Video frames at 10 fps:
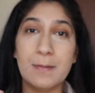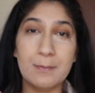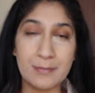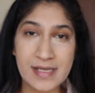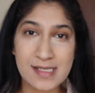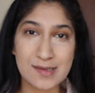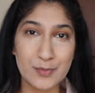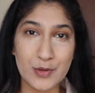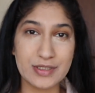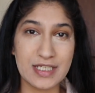mix
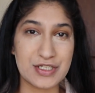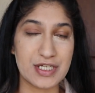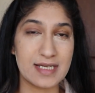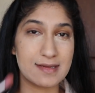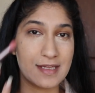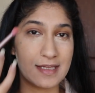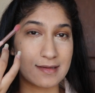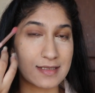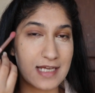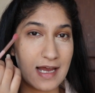both the shades
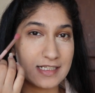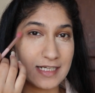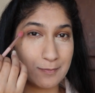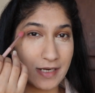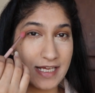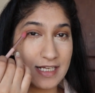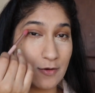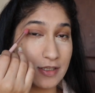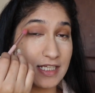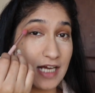and start applying
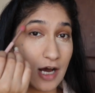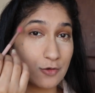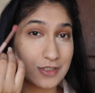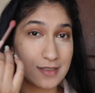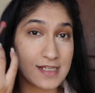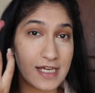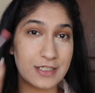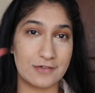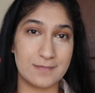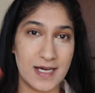on the outer
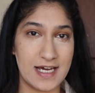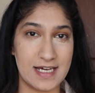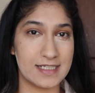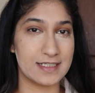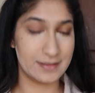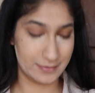side of my eye.